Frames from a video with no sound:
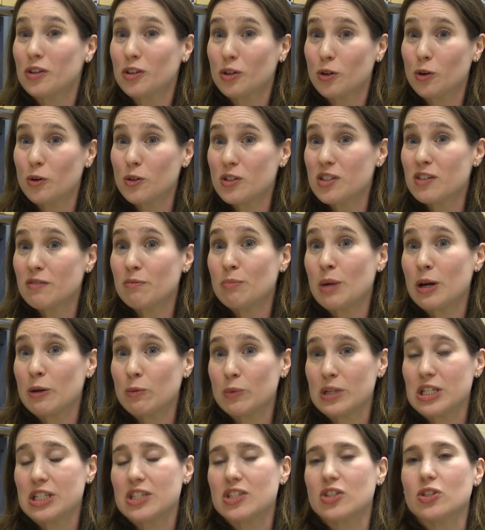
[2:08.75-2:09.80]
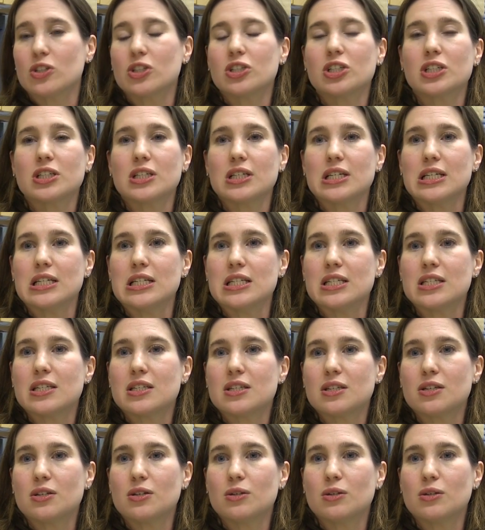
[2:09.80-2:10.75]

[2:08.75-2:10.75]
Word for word: of the goals of my research is